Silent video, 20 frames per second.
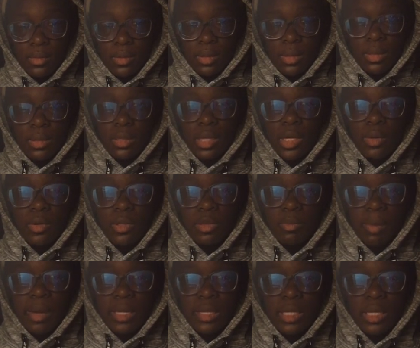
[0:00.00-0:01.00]
It's like
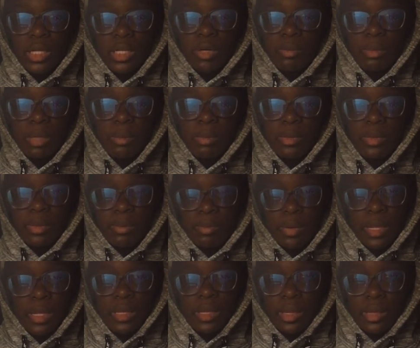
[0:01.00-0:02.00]
respecting other people's
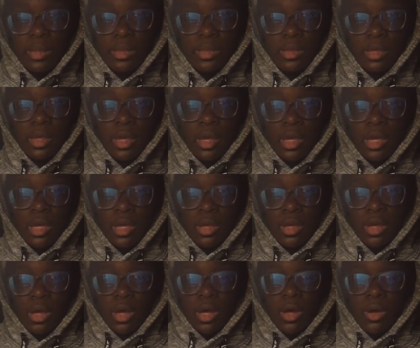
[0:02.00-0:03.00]
opinions.
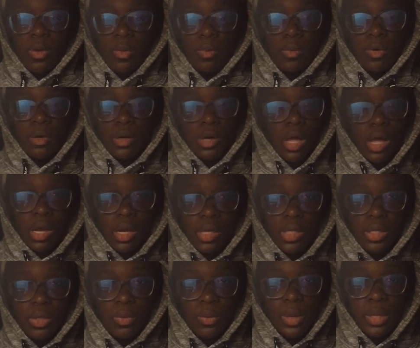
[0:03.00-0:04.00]
We're not
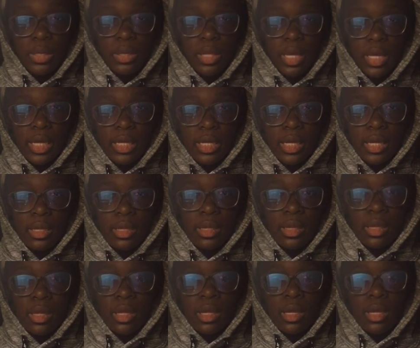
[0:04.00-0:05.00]
going to always like it,
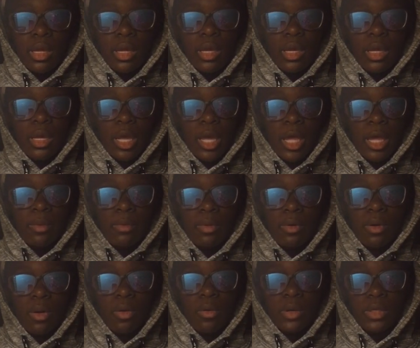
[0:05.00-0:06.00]
and we're
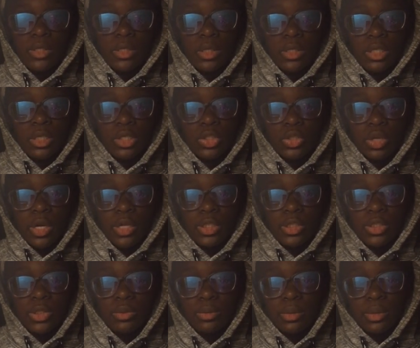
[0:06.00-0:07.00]
always going to try to
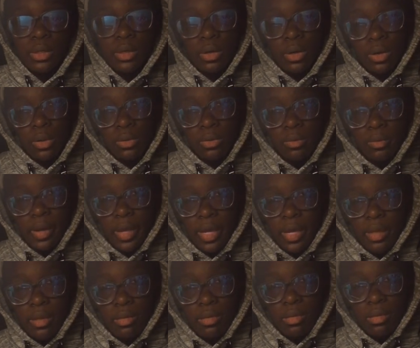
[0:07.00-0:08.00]
do it our own
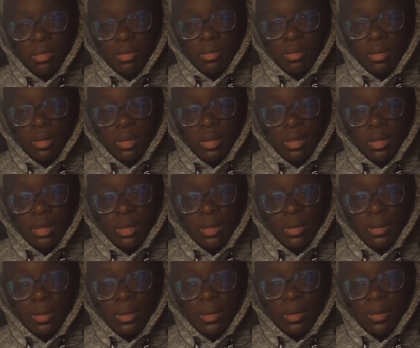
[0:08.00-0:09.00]
ways,
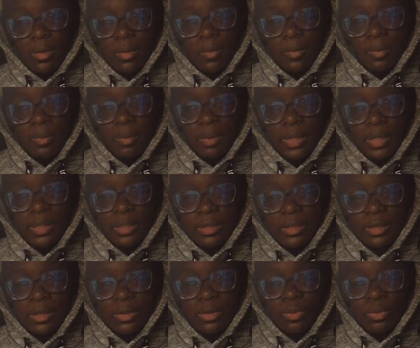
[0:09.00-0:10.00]
but
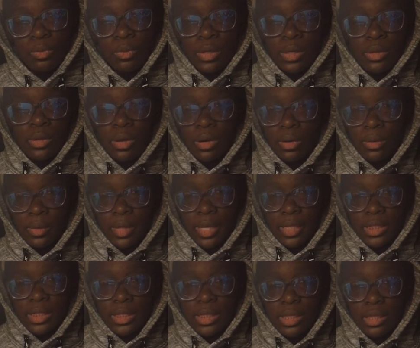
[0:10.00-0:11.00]
we know
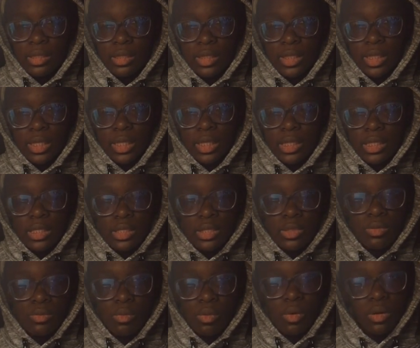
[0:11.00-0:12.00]
that's going to lead
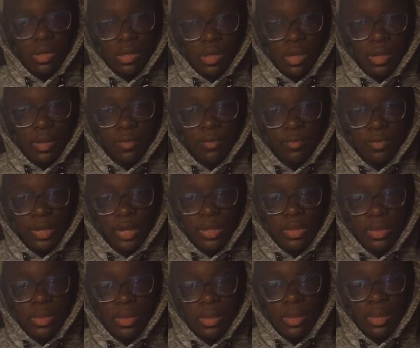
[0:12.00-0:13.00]
into more
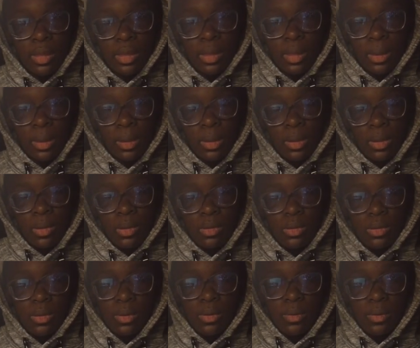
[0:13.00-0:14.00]
conflicts.
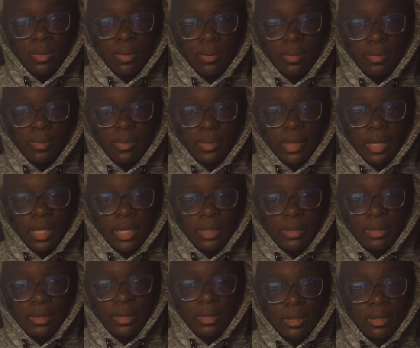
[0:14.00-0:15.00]
So I
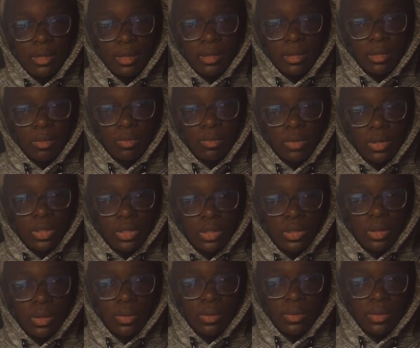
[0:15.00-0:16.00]
guess we should
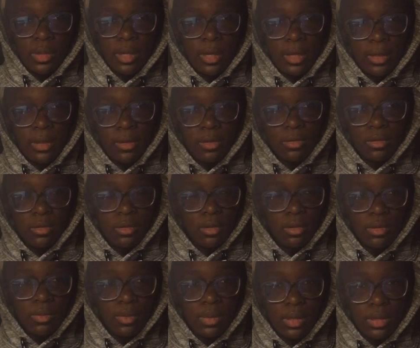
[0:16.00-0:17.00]
all say there's
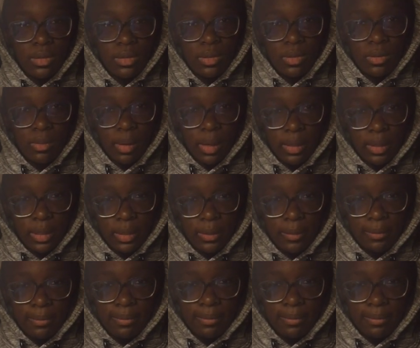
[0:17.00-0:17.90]
nothing we can do about it.